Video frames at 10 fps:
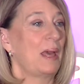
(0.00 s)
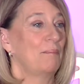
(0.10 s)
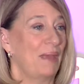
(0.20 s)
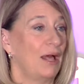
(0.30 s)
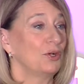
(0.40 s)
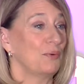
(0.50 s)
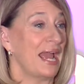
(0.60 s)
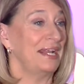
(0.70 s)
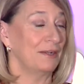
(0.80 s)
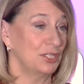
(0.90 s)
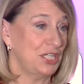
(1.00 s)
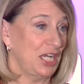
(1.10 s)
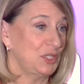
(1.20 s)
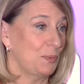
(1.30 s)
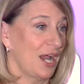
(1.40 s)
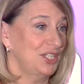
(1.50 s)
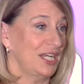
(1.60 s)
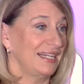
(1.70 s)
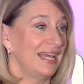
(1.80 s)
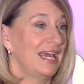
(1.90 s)
Bell Grand Interchange
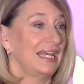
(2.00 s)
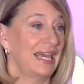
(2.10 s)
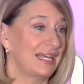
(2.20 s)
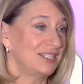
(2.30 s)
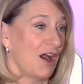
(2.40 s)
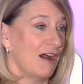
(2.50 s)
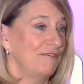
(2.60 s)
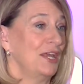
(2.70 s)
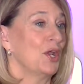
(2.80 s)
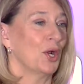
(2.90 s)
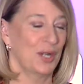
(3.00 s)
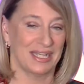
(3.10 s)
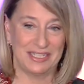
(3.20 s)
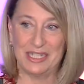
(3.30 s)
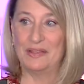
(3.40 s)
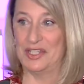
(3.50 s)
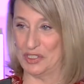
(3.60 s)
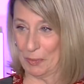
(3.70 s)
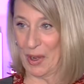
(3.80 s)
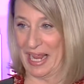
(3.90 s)
project kicks off in earnest this
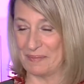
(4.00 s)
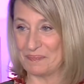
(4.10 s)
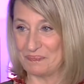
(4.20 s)
spring.